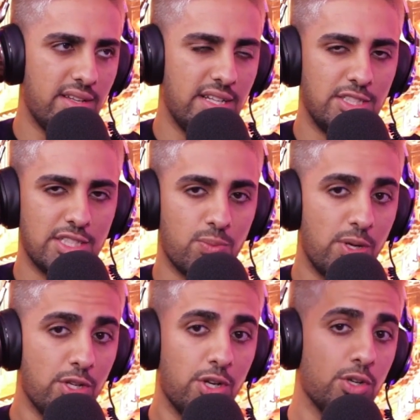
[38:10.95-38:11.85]
It's just when
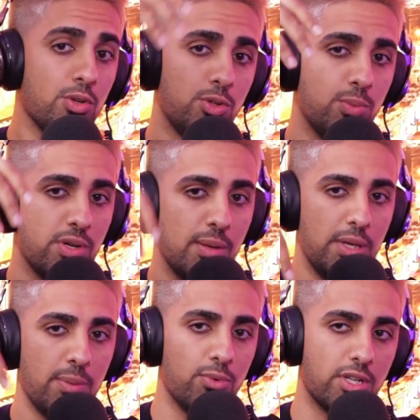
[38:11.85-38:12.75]
you're a YouTuber and
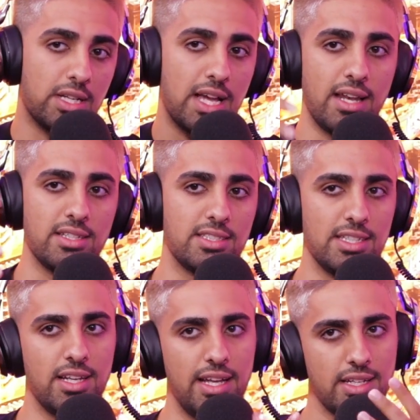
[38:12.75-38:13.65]
people can kind of see
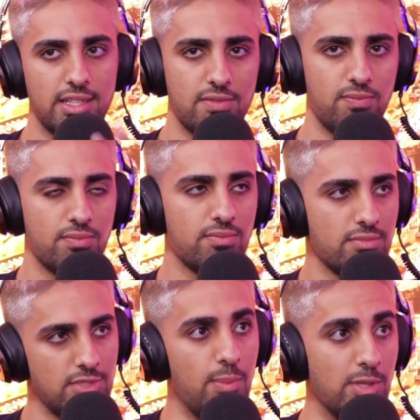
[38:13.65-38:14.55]
like
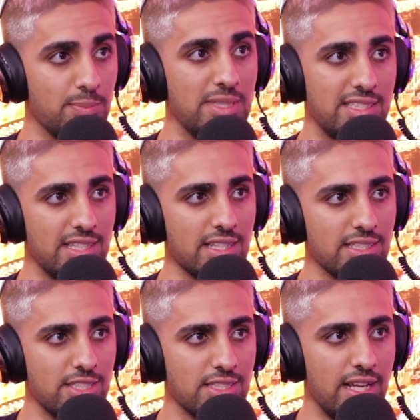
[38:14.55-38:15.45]
someone's missing, it's
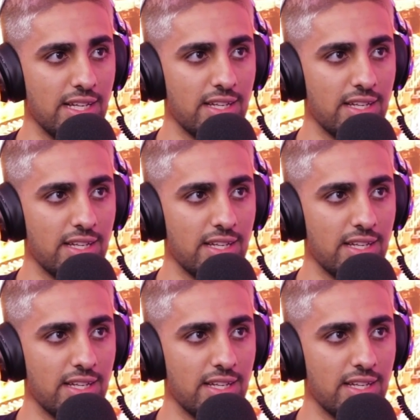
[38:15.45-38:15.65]
just like